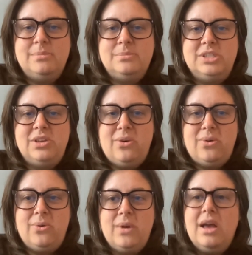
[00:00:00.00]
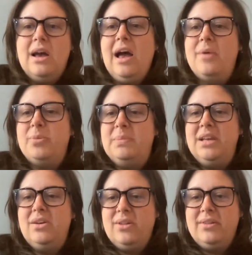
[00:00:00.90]
So I will
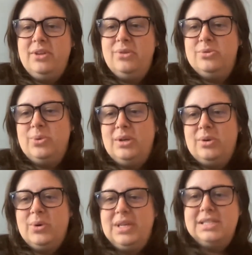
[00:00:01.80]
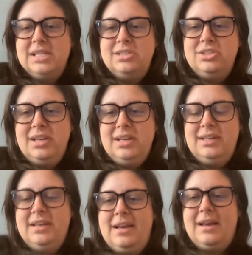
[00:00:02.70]
meet all of you during
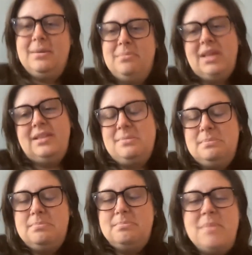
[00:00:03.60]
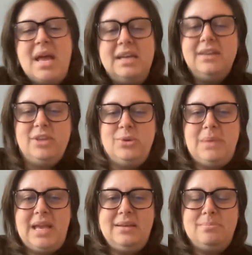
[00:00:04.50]
orientation, and then many of you
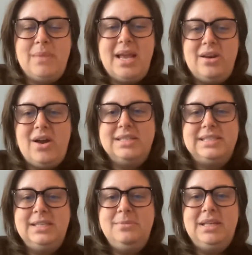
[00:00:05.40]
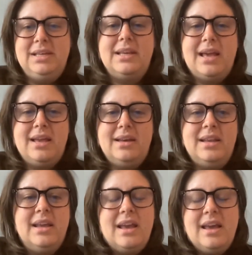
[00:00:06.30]
may not see me
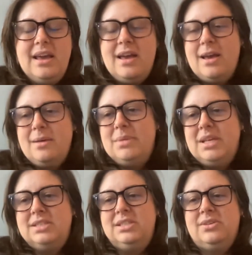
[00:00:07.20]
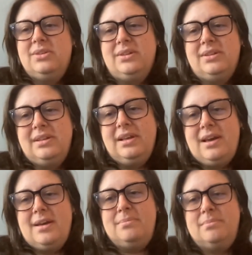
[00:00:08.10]
again until
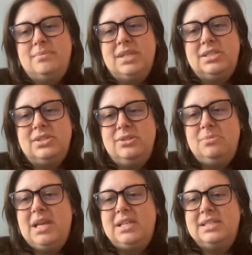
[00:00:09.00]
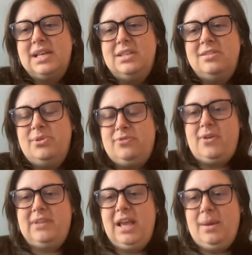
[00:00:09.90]
you may decide to
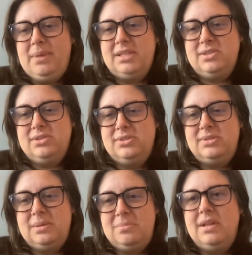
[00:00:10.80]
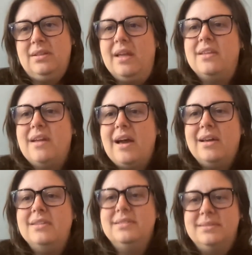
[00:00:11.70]
move off campus or do something like that.